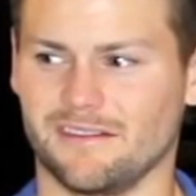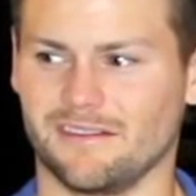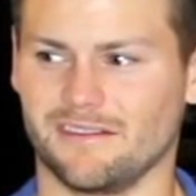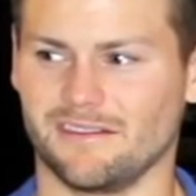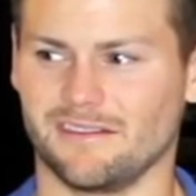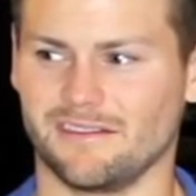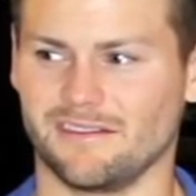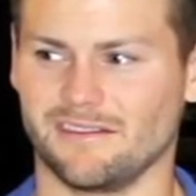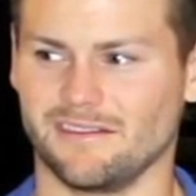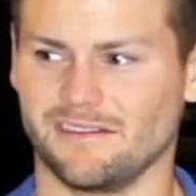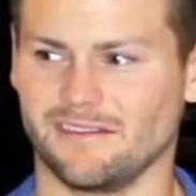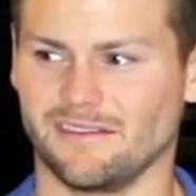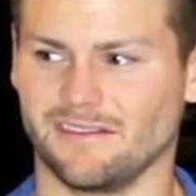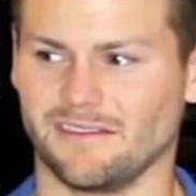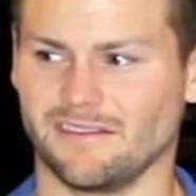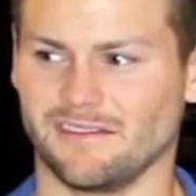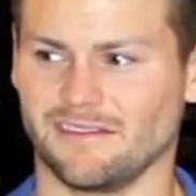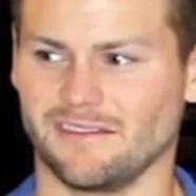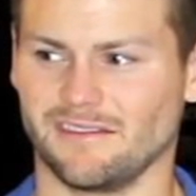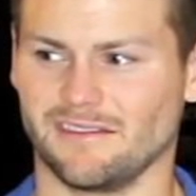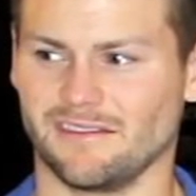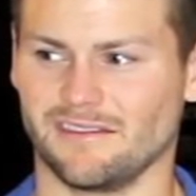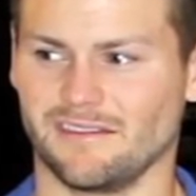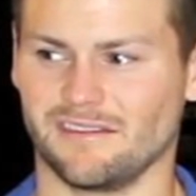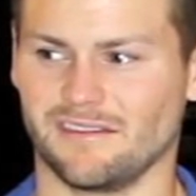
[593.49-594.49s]

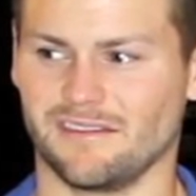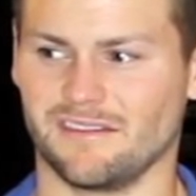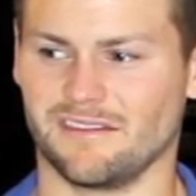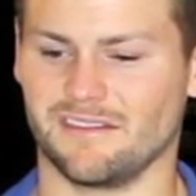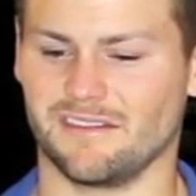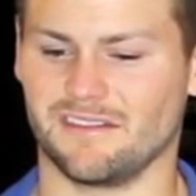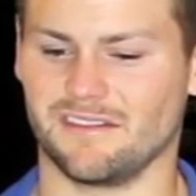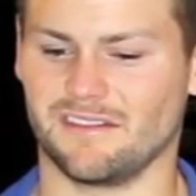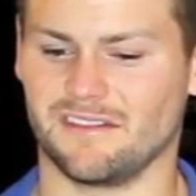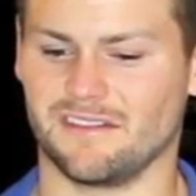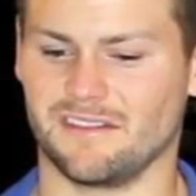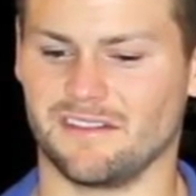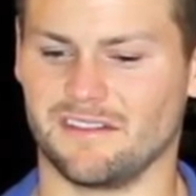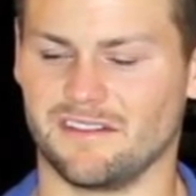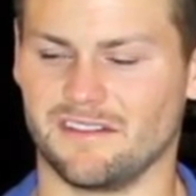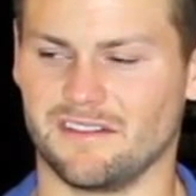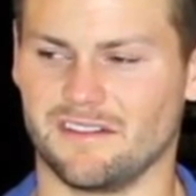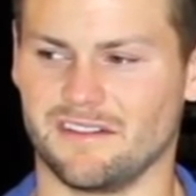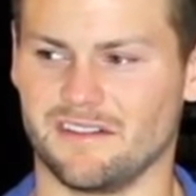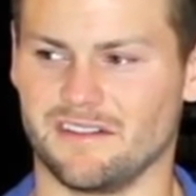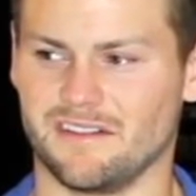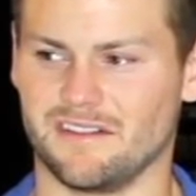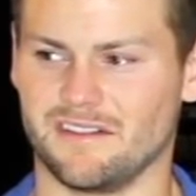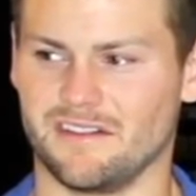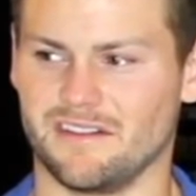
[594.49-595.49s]

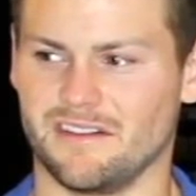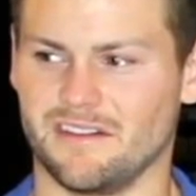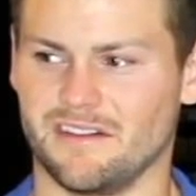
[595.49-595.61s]
[no speech]